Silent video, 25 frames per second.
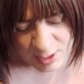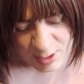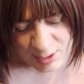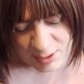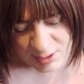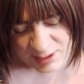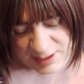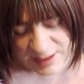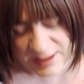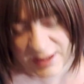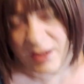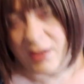
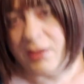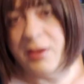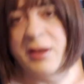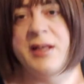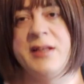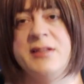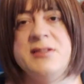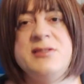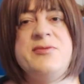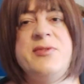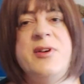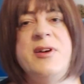Now,
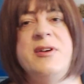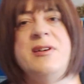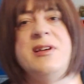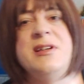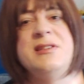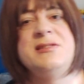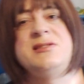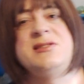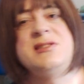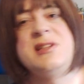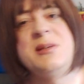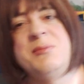it's very
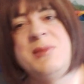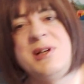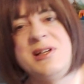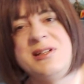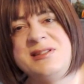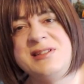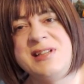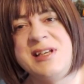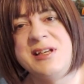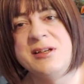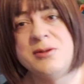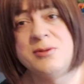similar
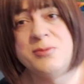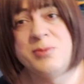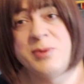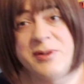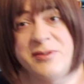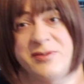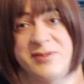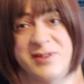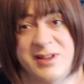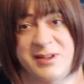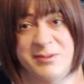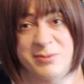deal
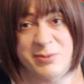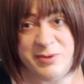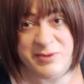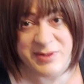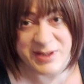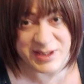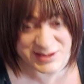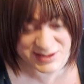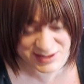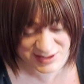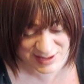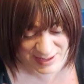with
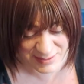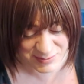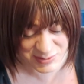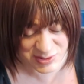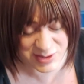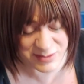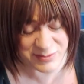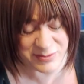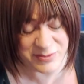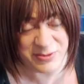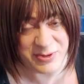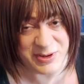this
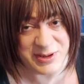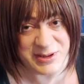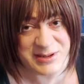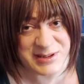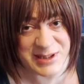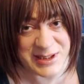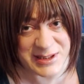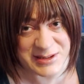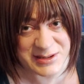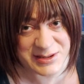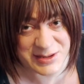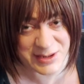Samsung
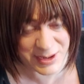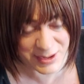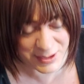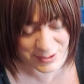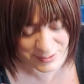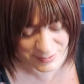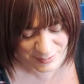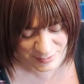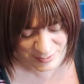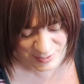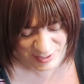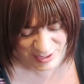360.
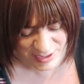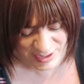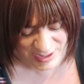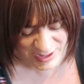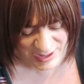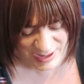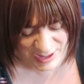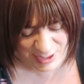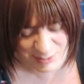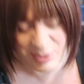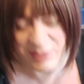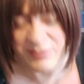
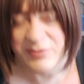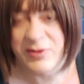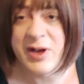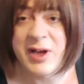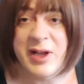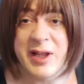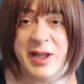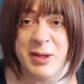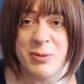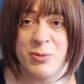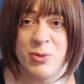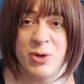However,
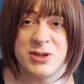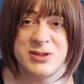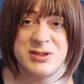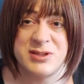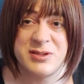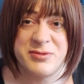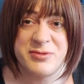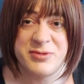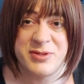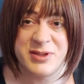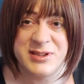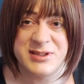it was a
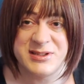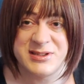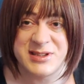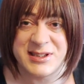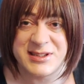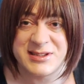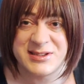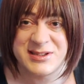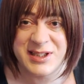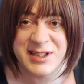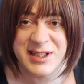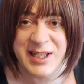
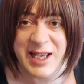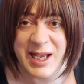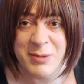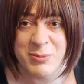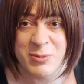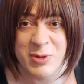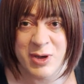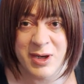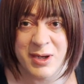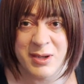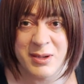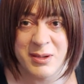360
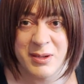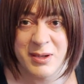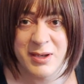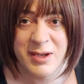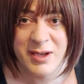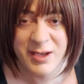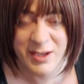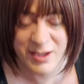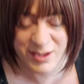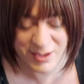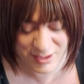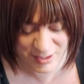camera,
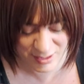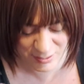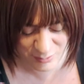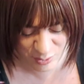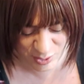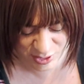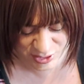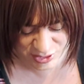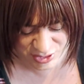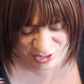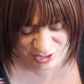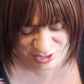
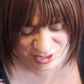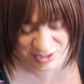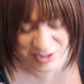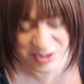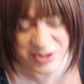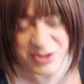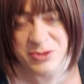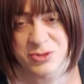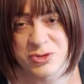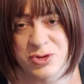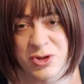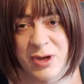which you can
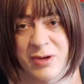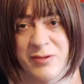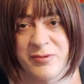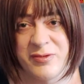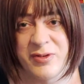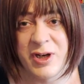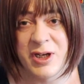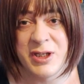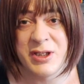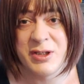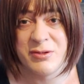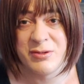control
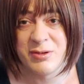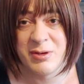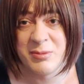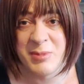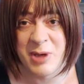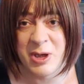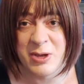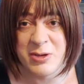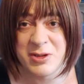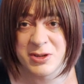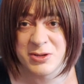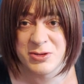via your
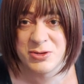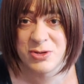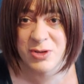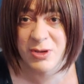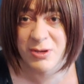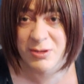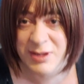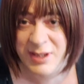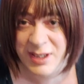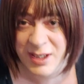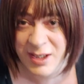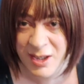remote
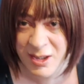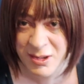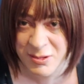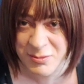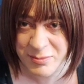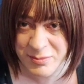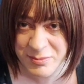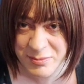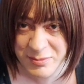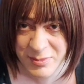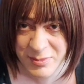control at home.